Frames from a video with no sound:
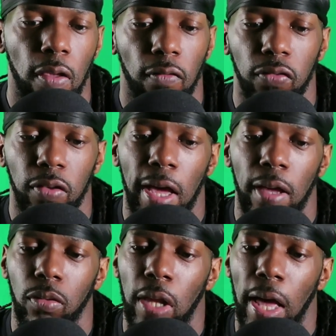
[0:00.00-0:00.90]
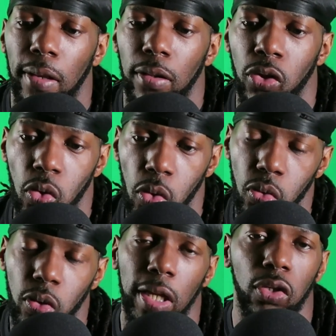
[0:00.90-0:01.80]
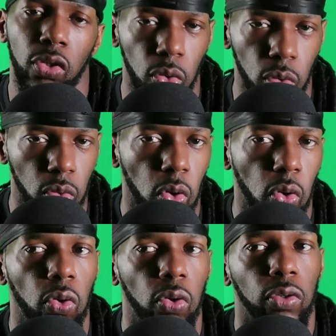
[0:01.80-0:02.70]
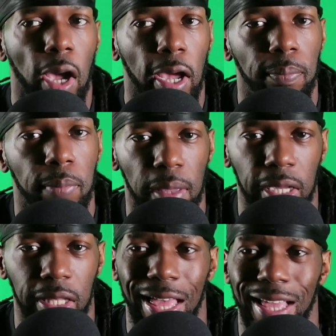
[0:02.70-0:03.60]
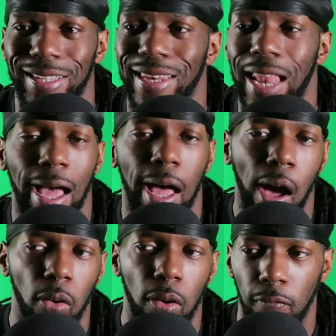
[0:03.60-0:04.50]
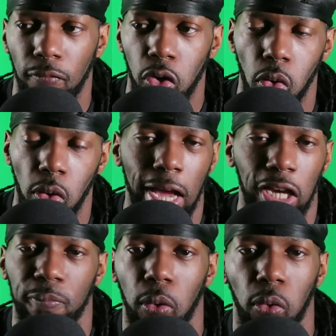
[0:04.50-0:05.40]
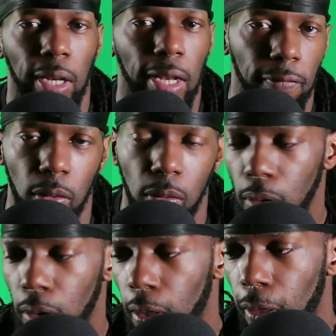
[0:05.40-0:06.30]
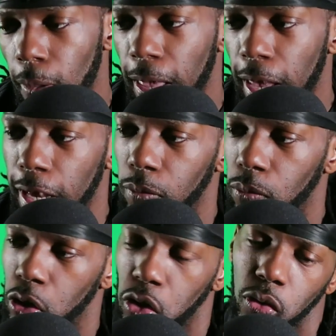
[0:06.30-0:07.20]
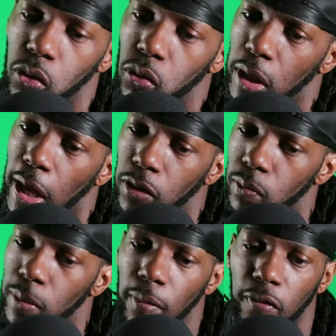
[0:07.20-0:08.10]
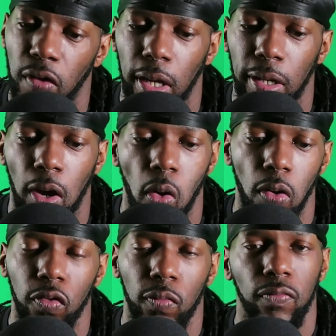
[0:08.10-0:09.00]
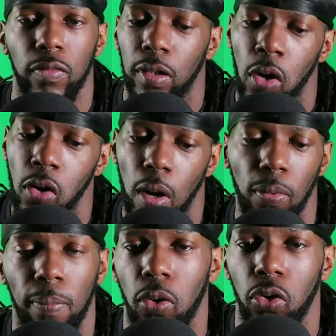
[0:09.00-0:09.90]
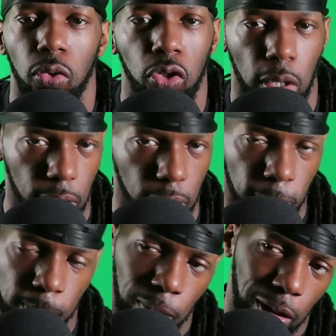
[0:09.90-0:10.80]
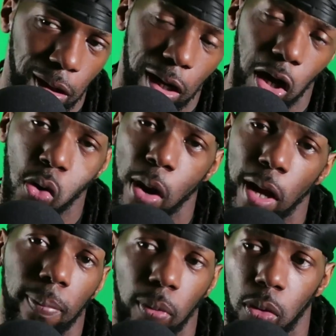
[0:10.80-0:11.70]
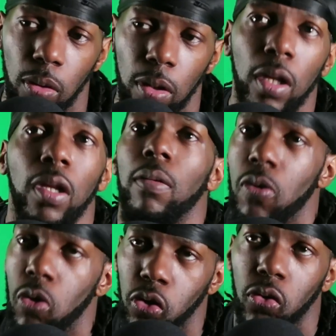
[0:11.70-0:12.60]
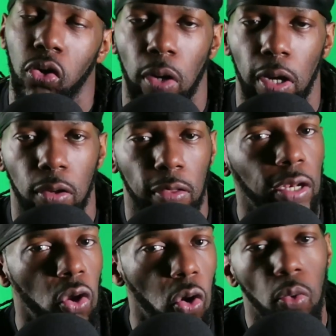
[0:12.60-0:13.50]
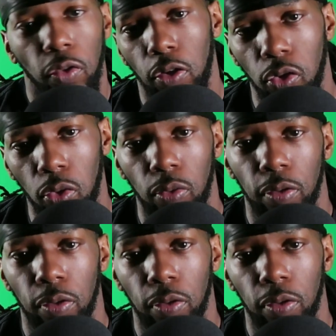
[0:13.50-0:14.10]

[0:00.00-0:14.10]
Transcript: that you can do or try to mimic that's not out of your expert level. And once you do that, you'll be able to find out, or hook up with a personal trainer, a credible personal trainer that know what they're doing,